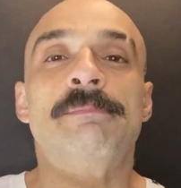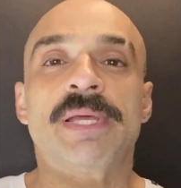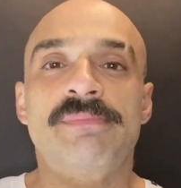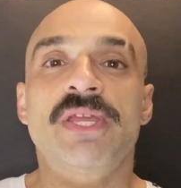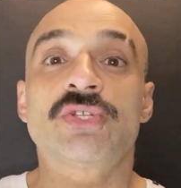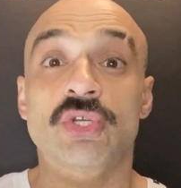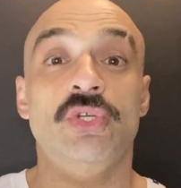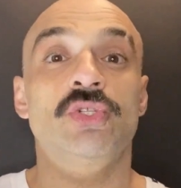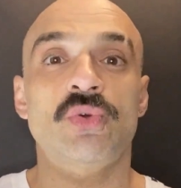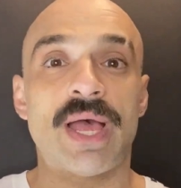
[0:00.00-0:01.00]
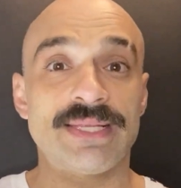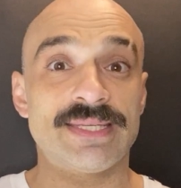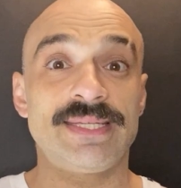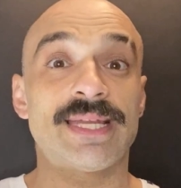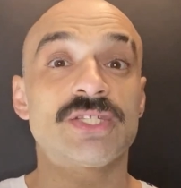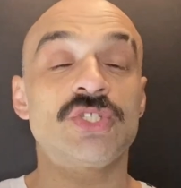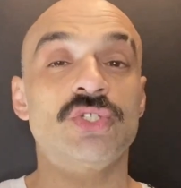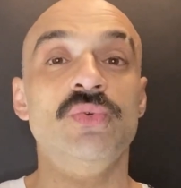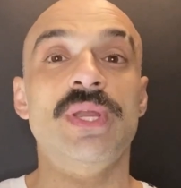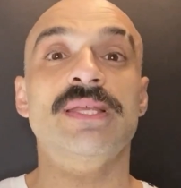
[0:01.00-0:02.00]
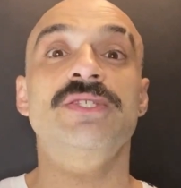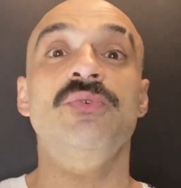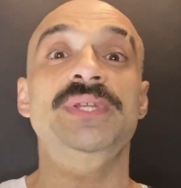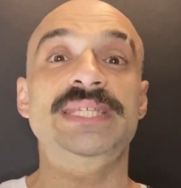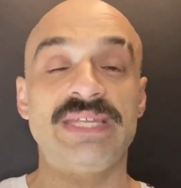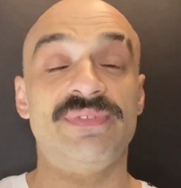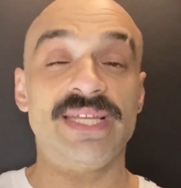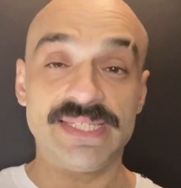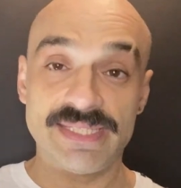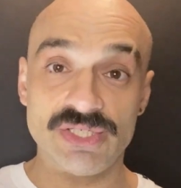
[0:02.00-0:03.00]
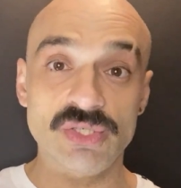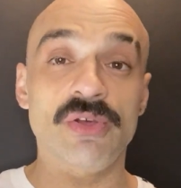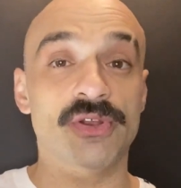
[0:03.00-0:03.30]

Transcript: but make sure to ask it as soon as you receive the decision.